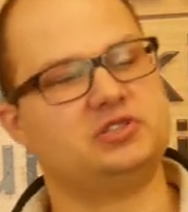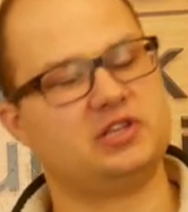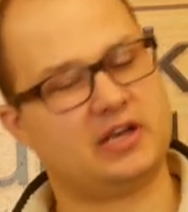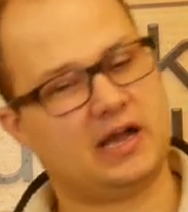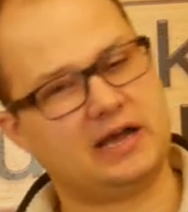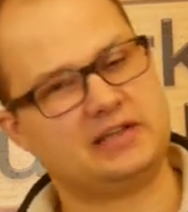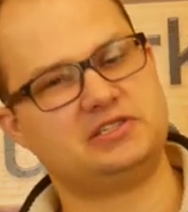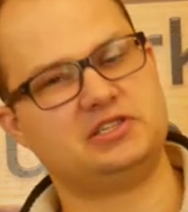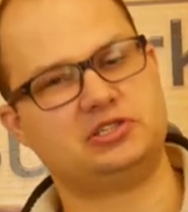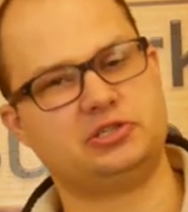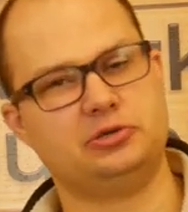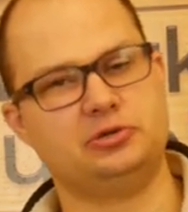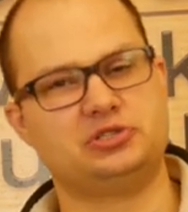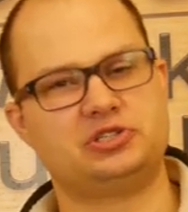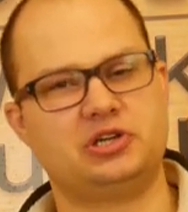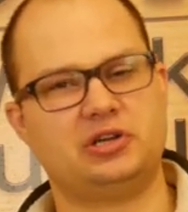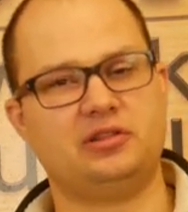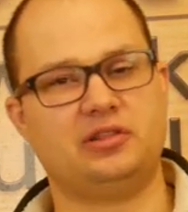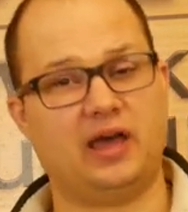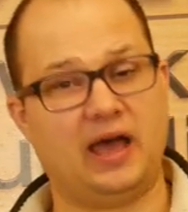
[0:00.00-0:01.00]
The
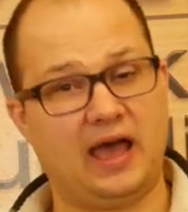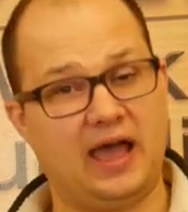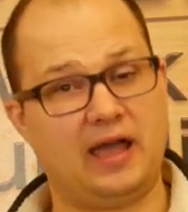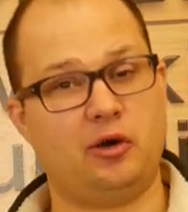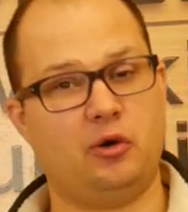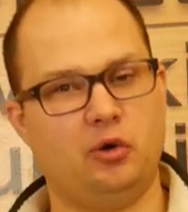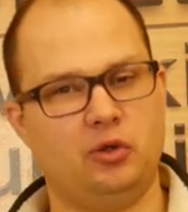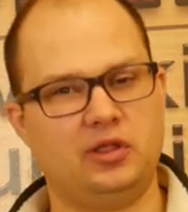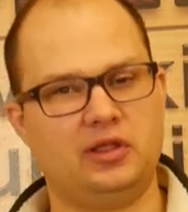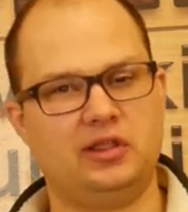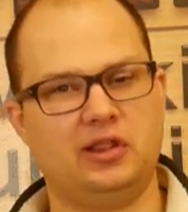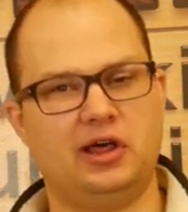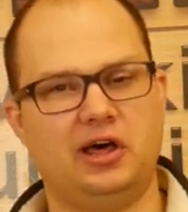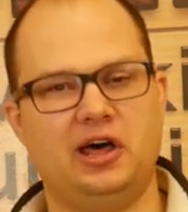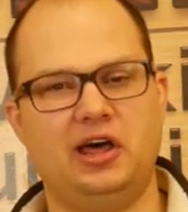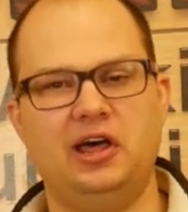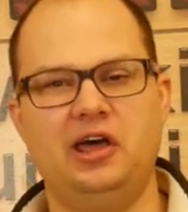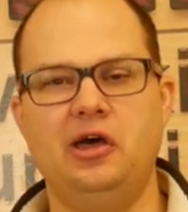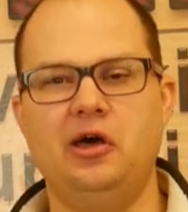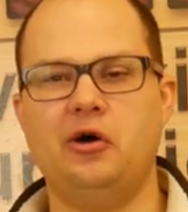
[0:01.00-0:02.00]
Constitution, the High Holy
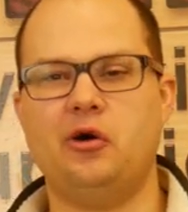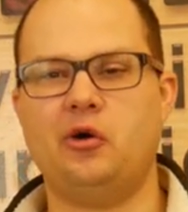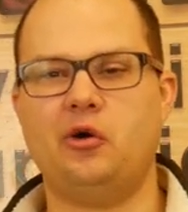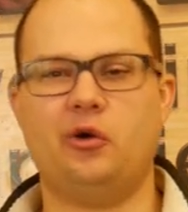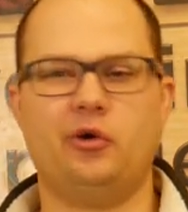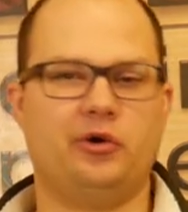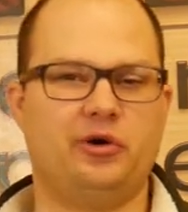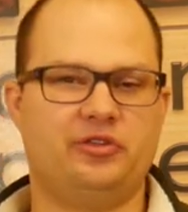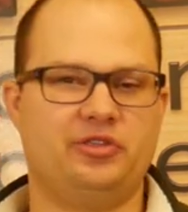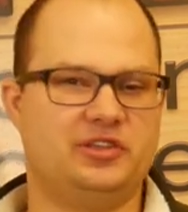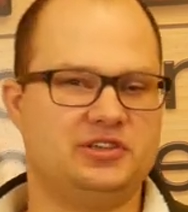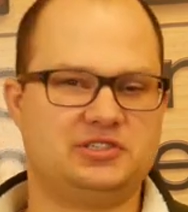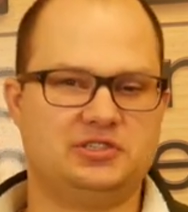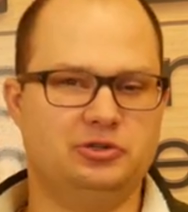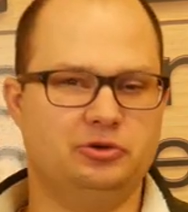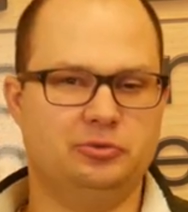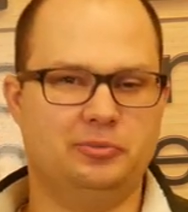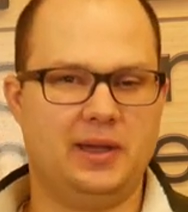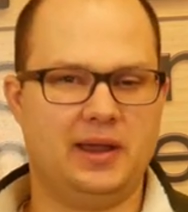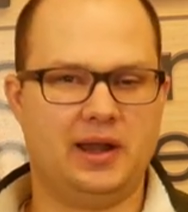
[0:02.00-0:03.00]
Law, or this
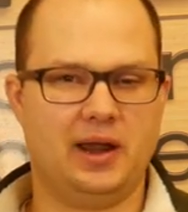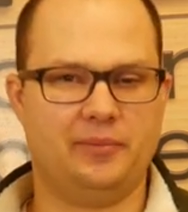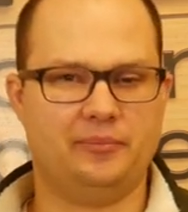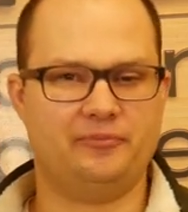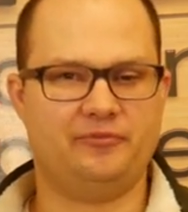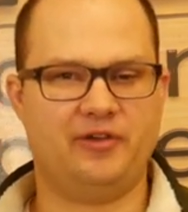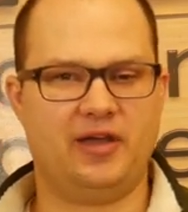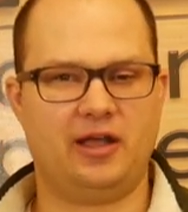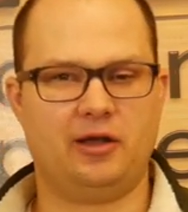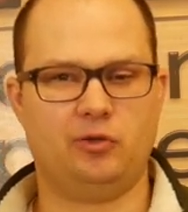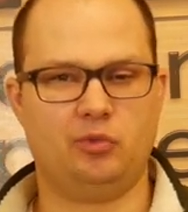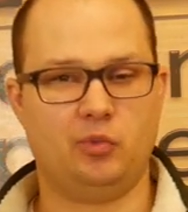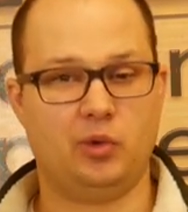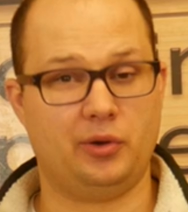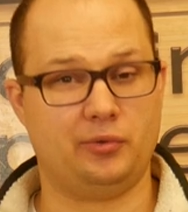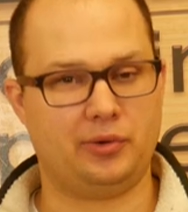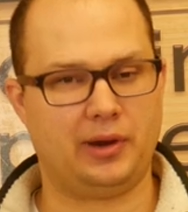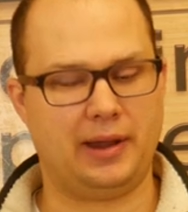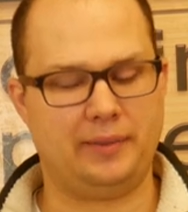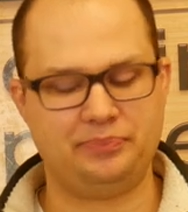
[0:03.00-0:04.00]
new made up fangled
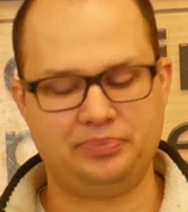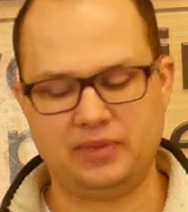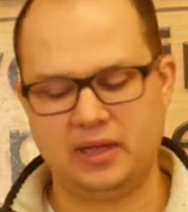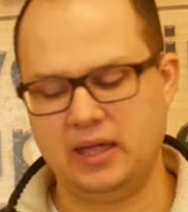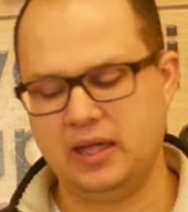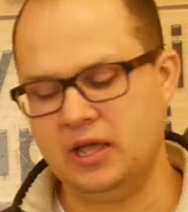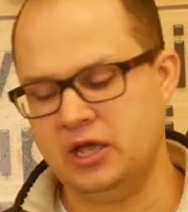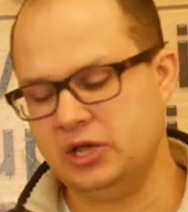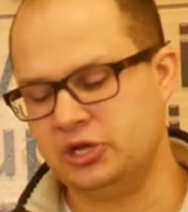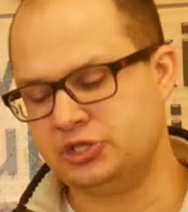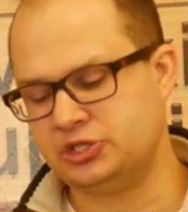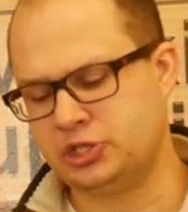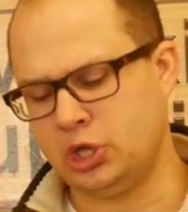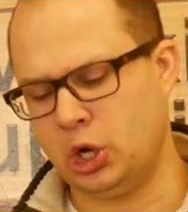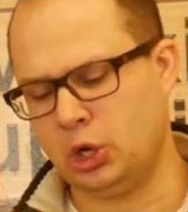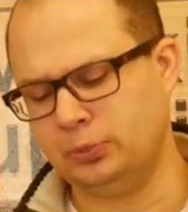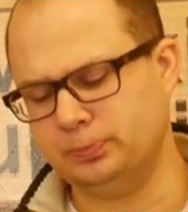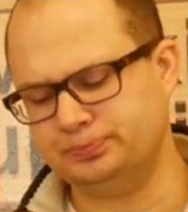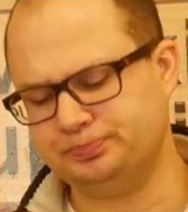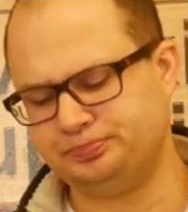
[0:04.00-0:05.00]
one, right?
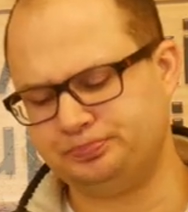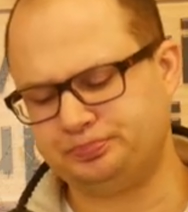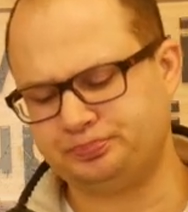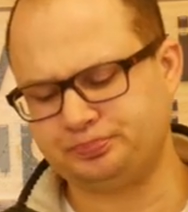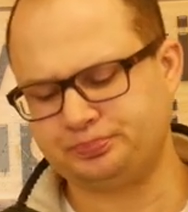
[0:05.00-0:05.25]
So,